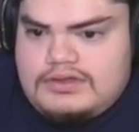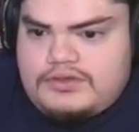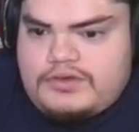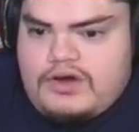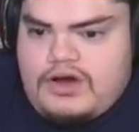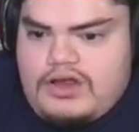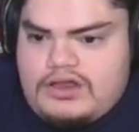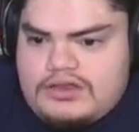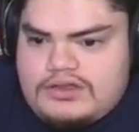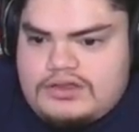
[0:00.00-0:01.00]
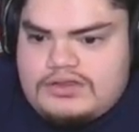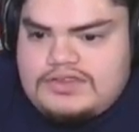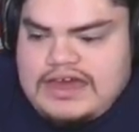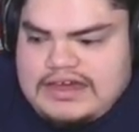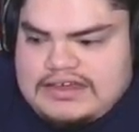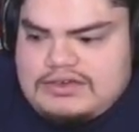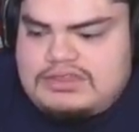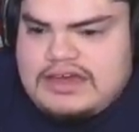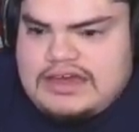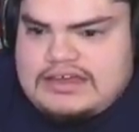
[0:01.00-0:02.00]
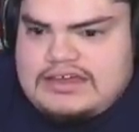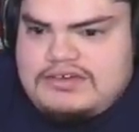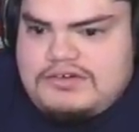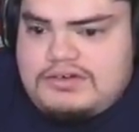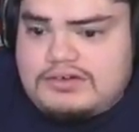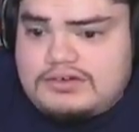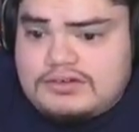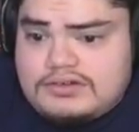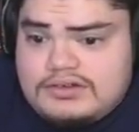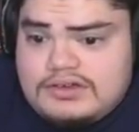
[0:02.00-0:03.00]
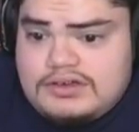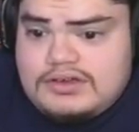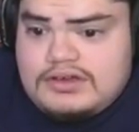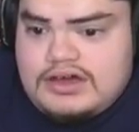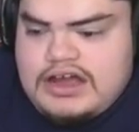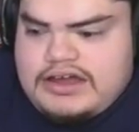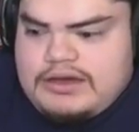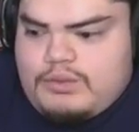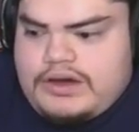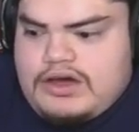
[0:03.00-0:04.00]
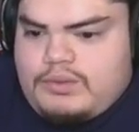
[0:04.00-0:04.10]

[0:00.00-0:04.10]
Through the hole. Thank you, thank you. All right, well,